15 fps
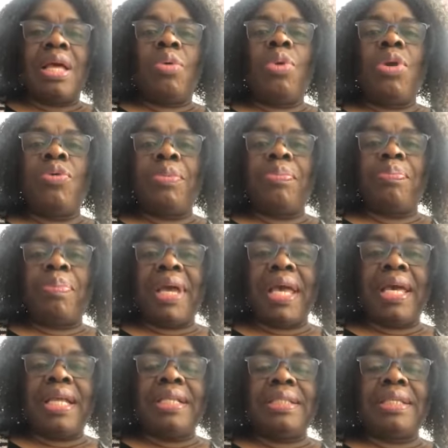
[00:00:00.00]
We
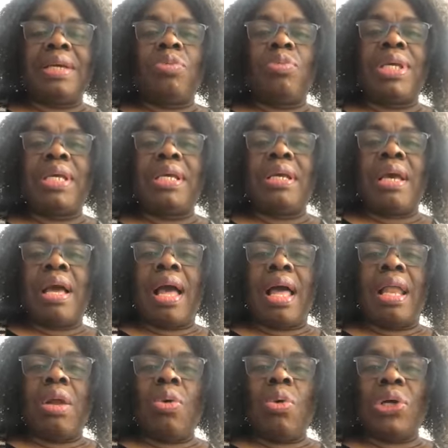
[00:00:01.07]
repent and we
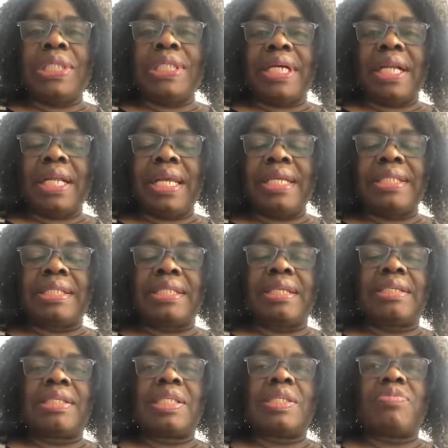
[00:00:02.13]
allow God to cleanse
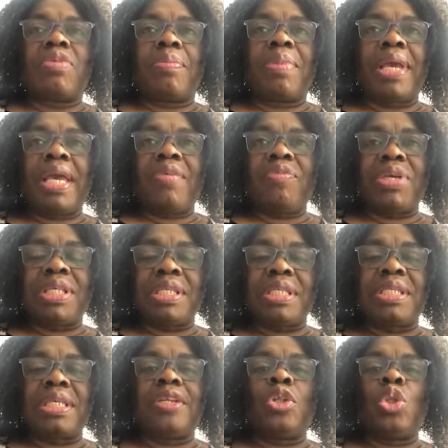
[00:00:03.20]
us from every
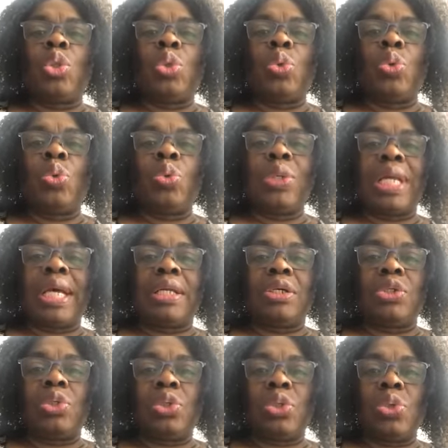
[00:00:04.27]
sin known and
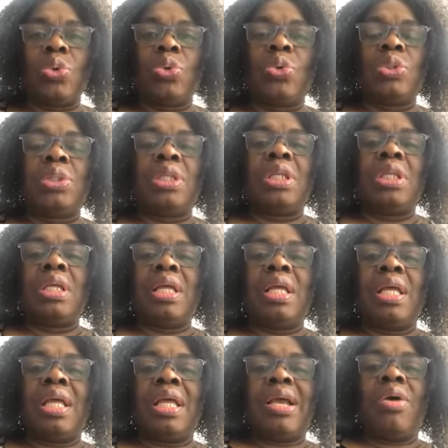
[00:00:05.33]
unknown.
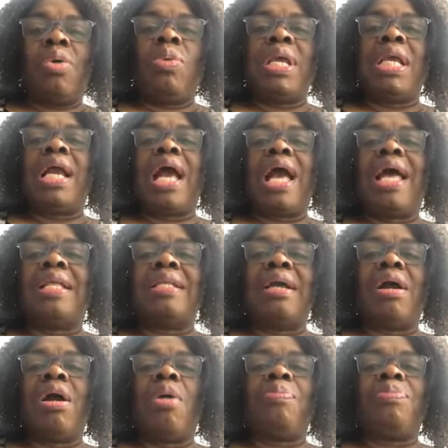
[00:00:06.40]
We can't
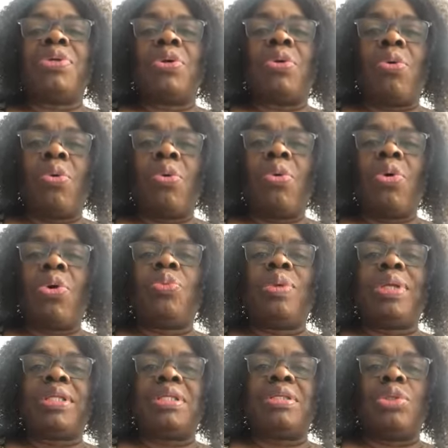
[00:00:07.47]
come to God
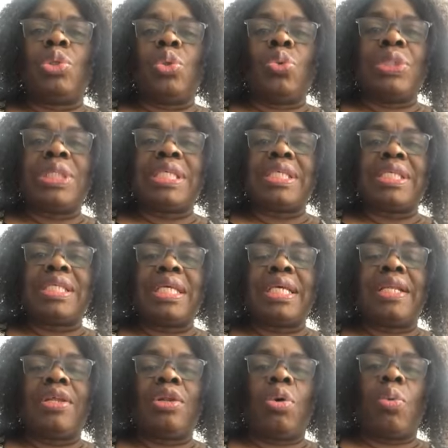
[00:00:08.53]
with known
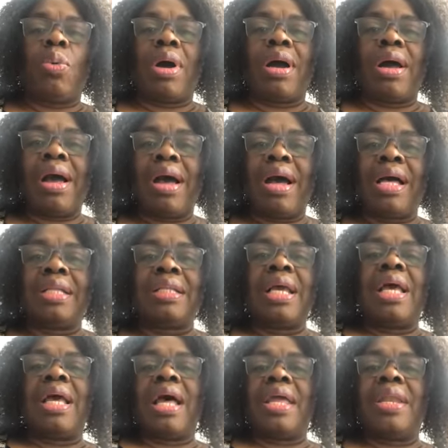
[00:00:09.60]
sin in our heart
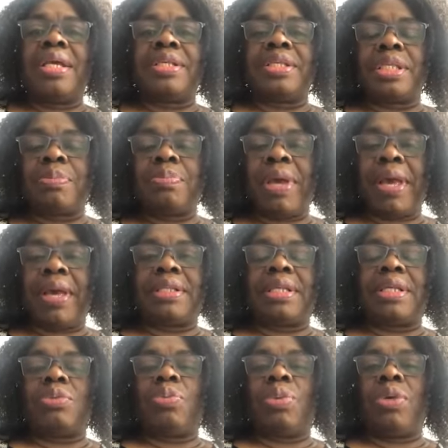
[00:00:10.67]
and expect
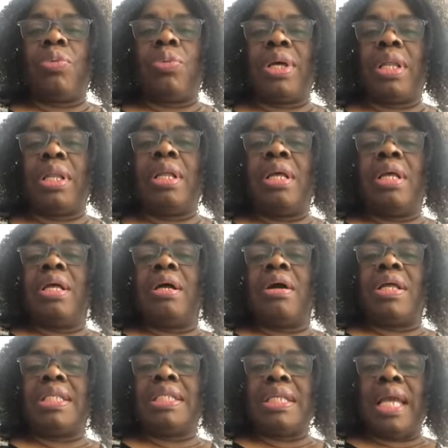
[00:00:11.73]
that we will
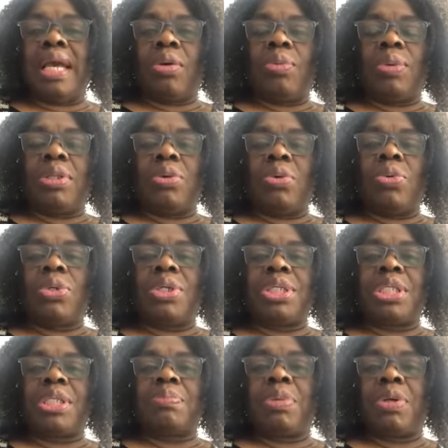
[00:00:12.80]
connect with the Holy
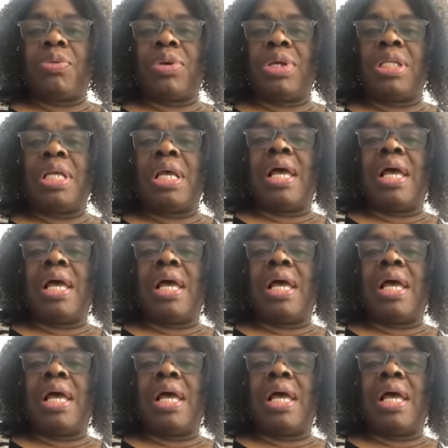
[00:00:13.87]
Spirit